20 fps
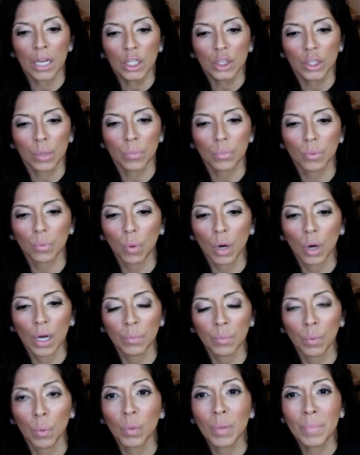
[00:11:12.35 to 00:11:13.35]
Number one,
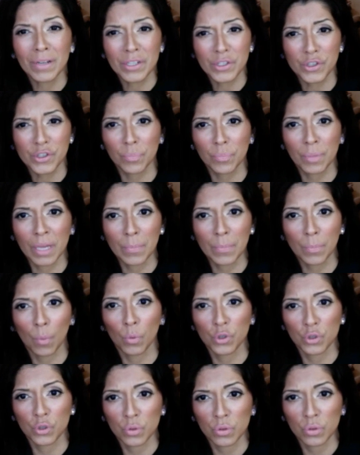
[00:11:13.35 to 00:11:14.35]
when we minister to people, we
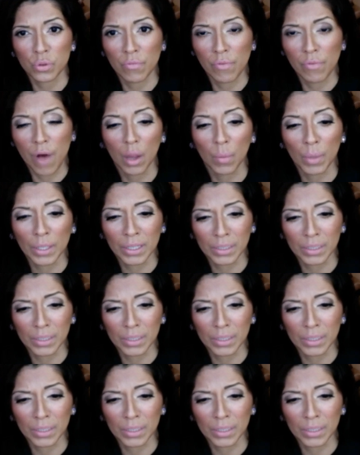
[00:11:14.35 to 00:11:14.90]
should do the following.